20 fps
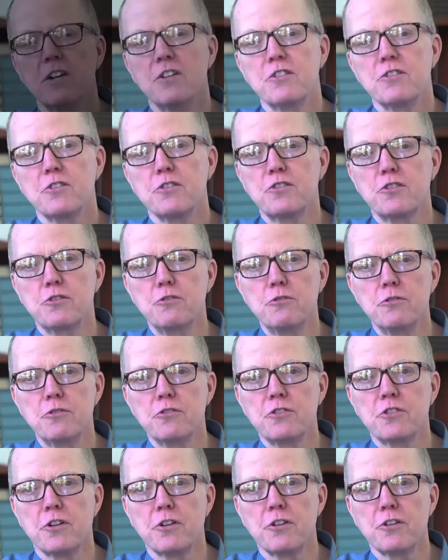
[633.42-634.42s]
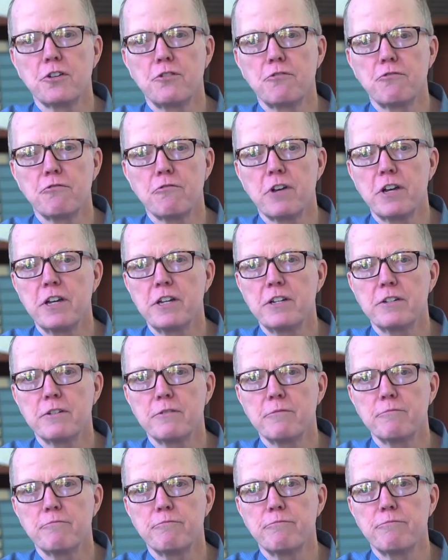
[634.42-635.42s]
So schools are great
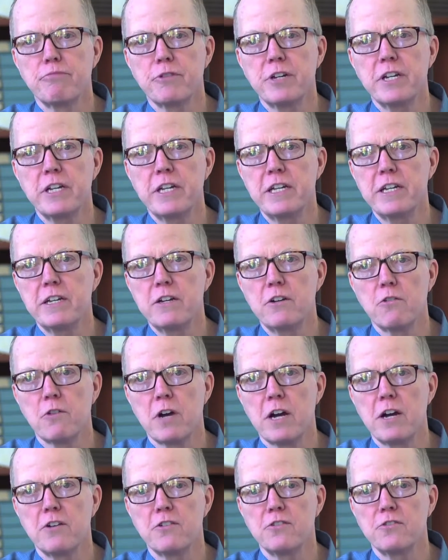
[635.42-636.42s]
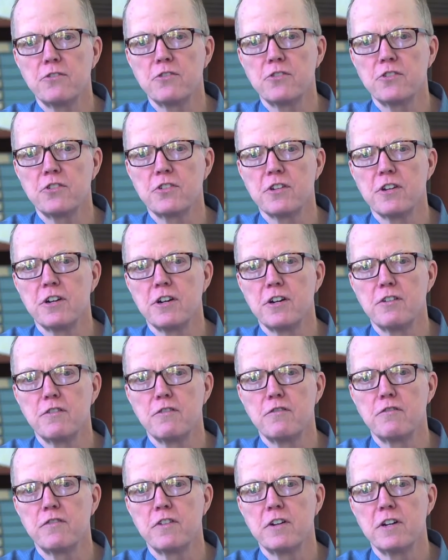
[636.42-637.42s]
breeding grounds
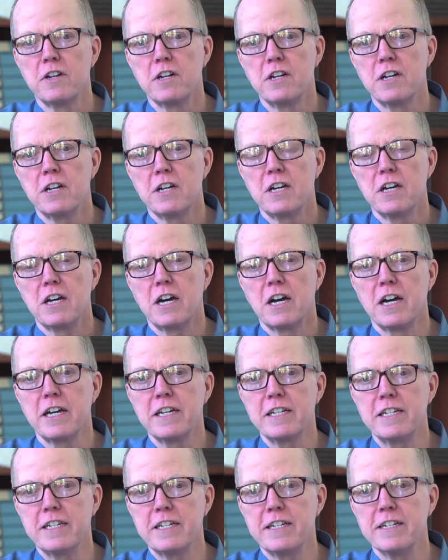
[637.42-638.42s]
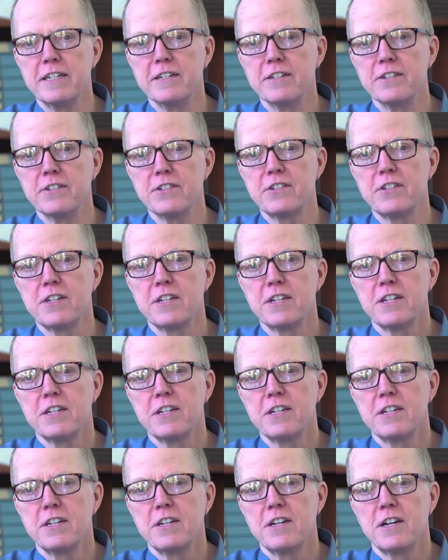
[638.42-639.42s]
of ideas.
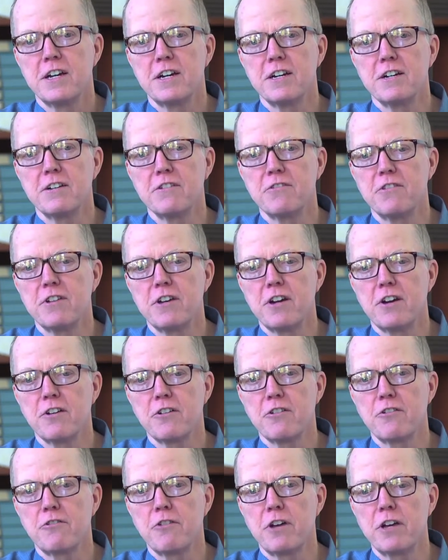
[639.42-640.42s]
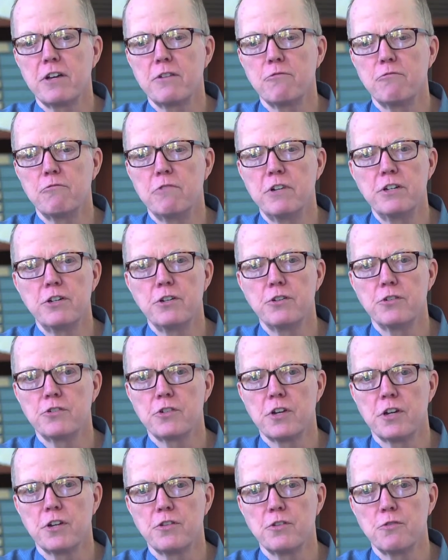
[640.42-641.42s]
They are great windows
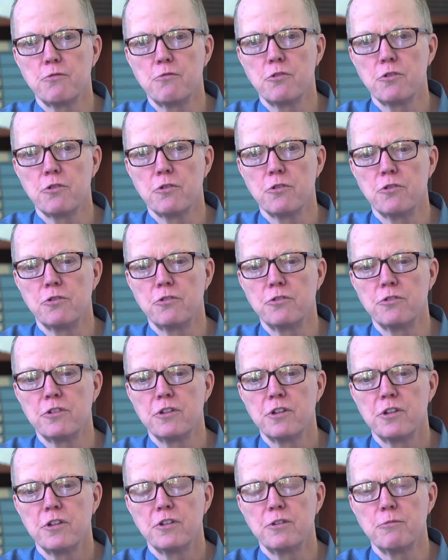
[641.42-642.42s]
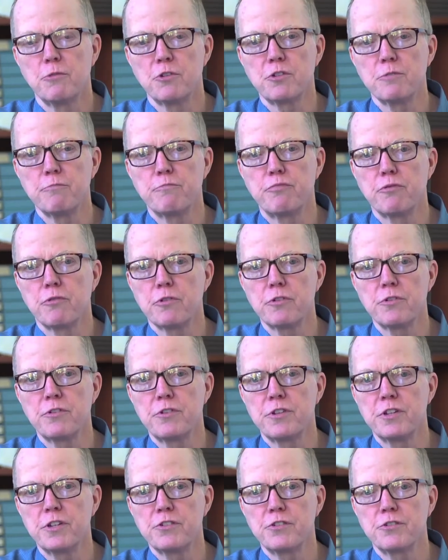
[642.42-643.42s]
on the world. The most important
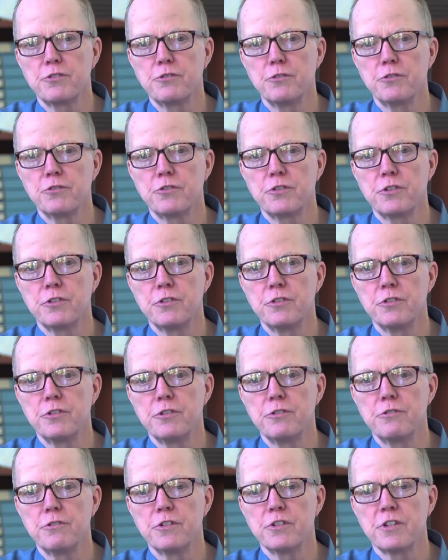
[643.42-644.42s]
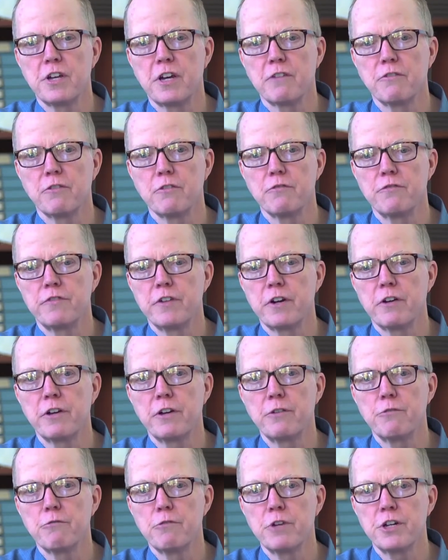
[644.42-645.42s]
thing schools can do is have a
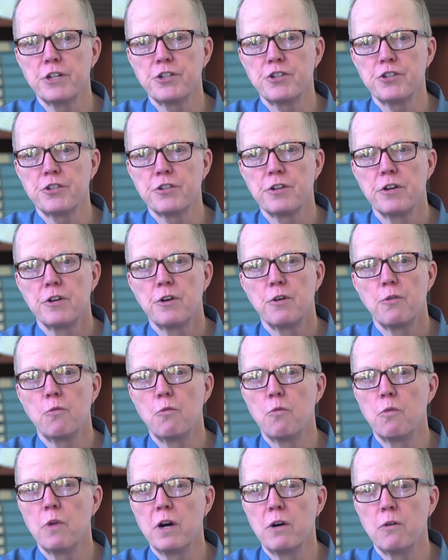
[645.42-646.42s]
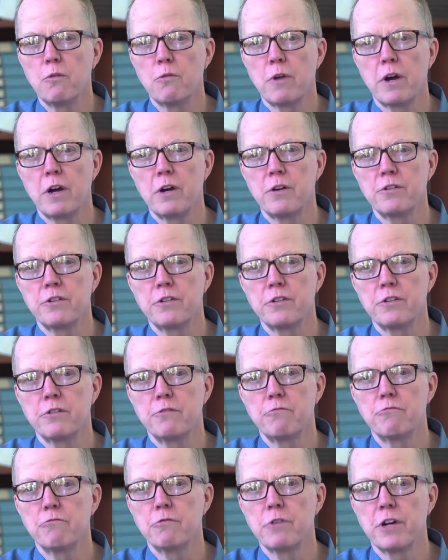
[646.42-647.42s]
very rich,
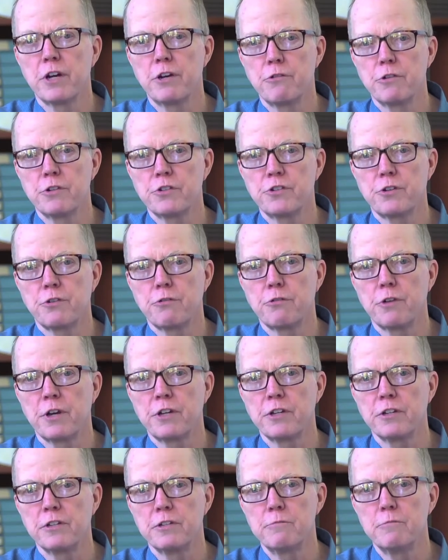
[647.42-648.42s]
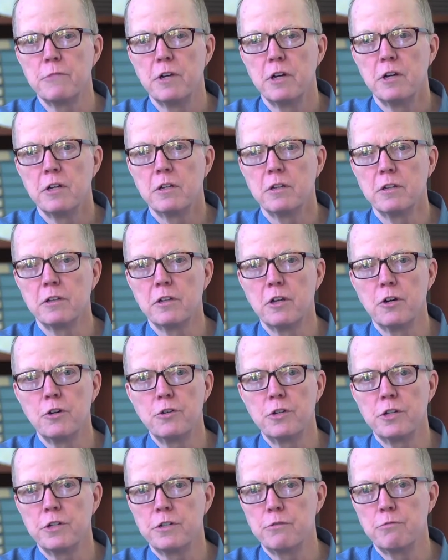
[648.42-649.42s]
well-rounded, rigorous curriculum
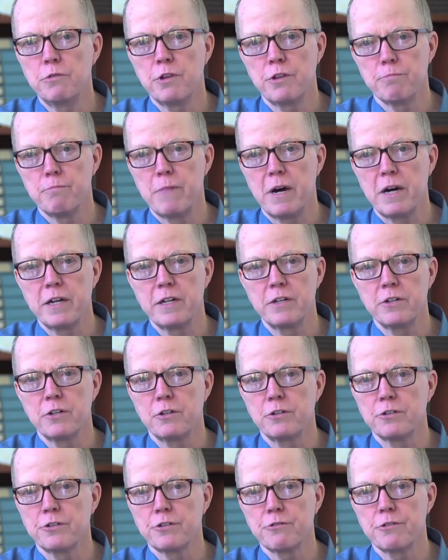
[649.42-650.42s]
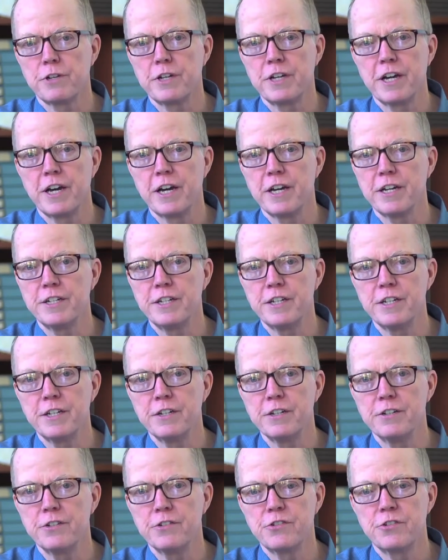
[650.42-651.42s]
loaded with mind-altering
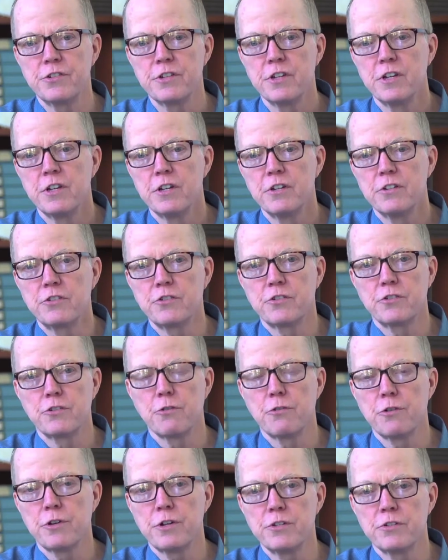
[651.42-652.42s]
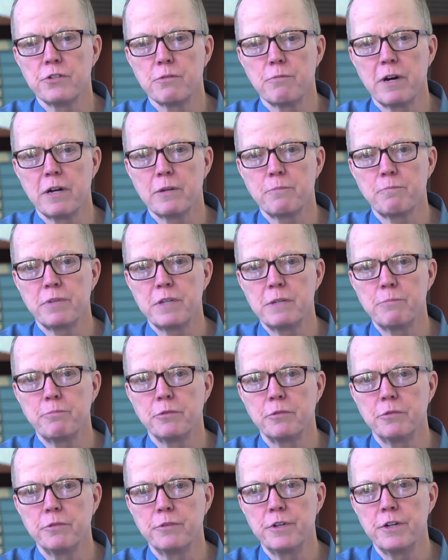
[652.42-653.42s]
ideas, stories about
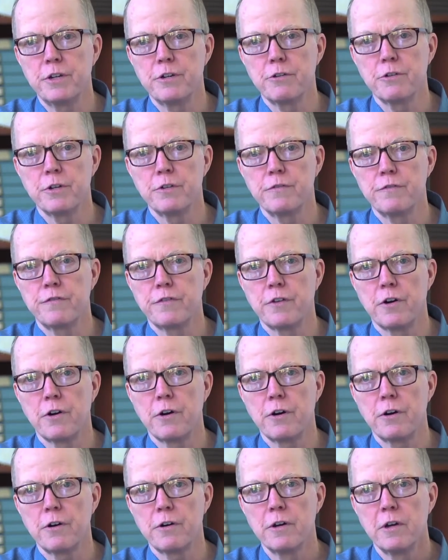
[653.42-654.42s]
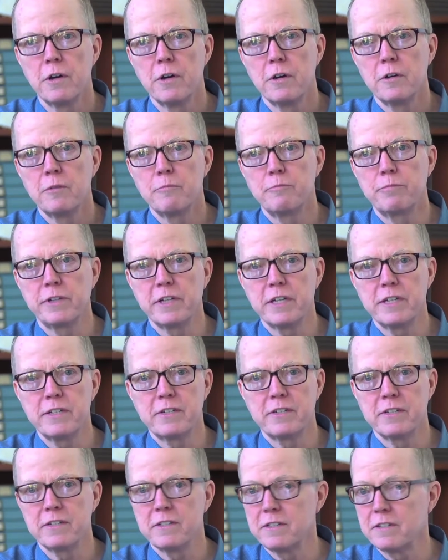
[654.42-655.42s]
people near and far,
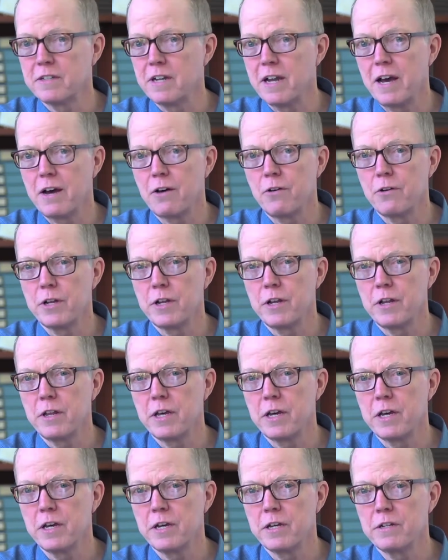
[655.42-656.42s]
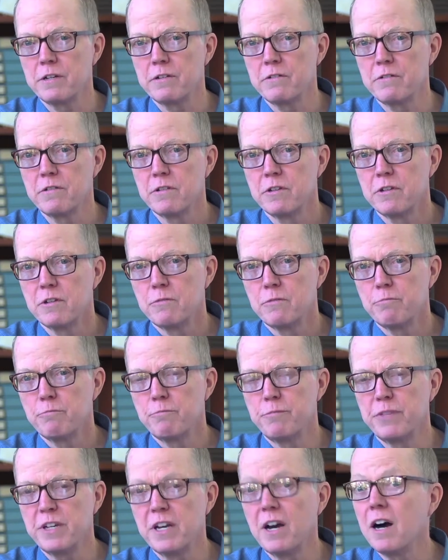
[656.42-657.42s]
places now and then,
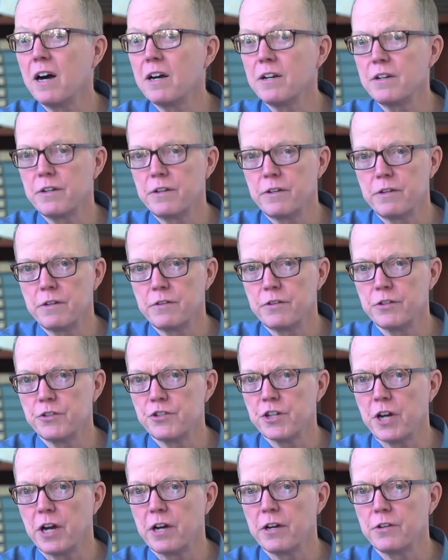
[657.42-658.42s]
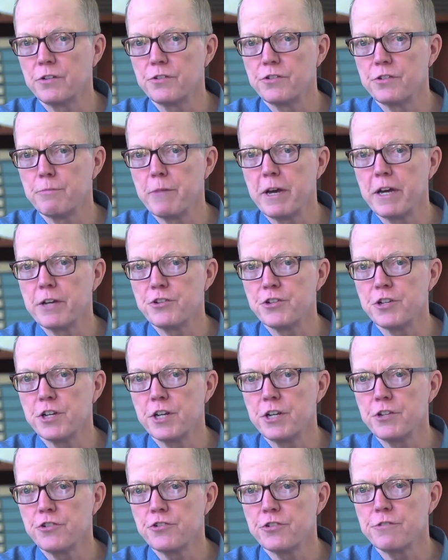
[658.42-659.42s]
beyond the child's
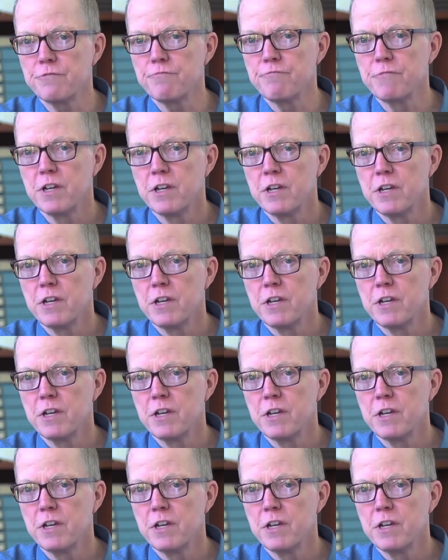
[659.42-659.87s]
imagination.